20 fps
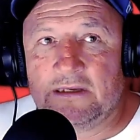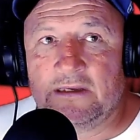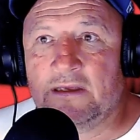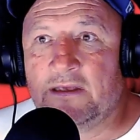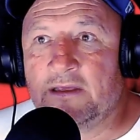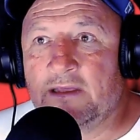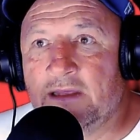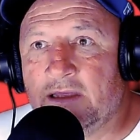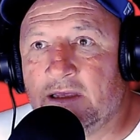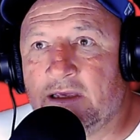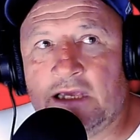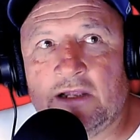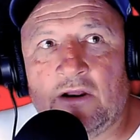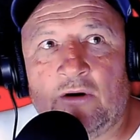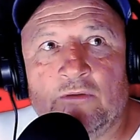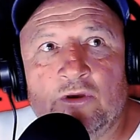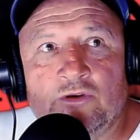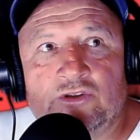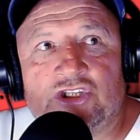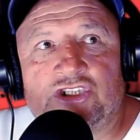Yeah, you
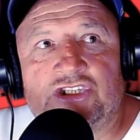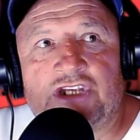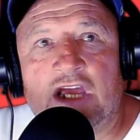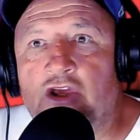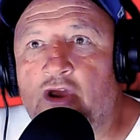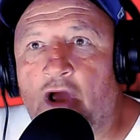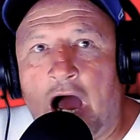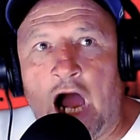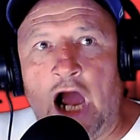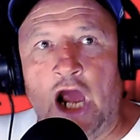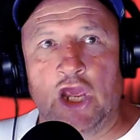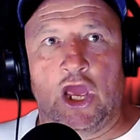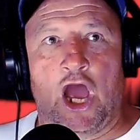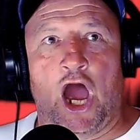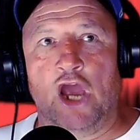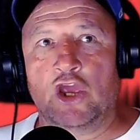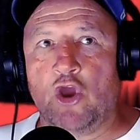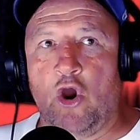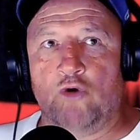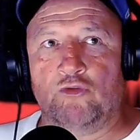know, used to say I,
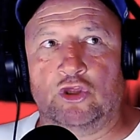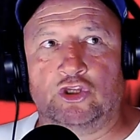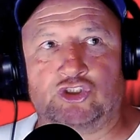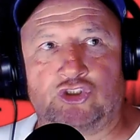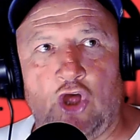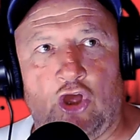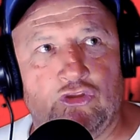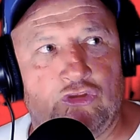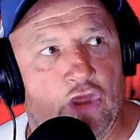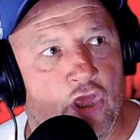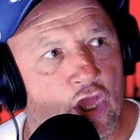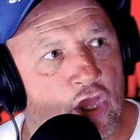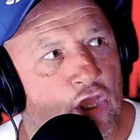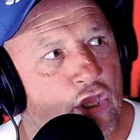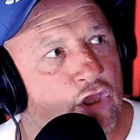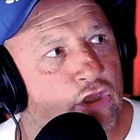I own? It's not.